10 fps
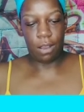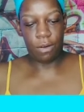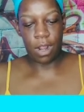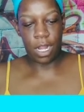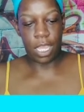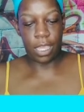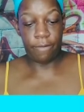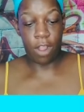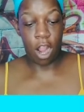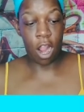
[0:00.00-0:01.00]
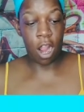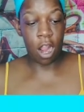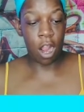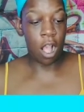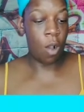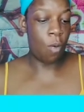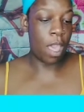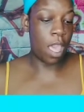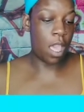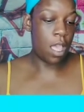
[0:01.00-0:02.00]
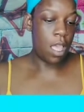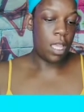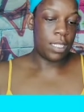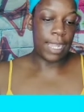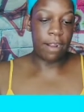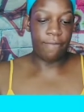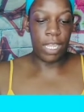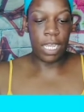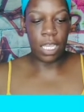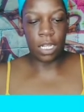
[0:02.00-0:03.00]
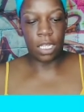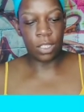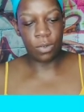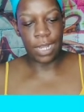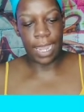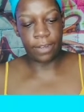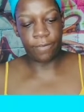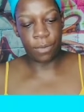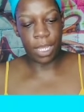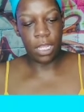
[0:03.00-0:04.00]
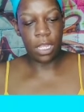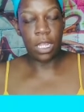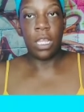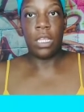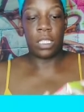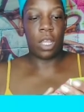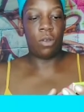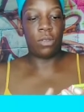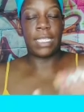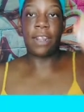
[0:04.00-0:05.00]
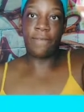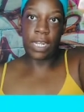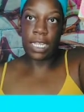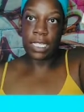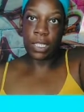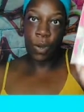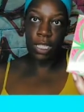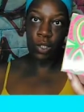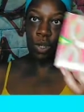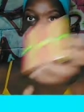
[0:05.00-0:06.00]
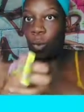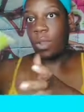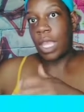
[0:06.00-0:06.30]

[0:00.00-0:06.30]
We're going to give her away. Seraphina, you're a little too light for me. So Seraphina is going to go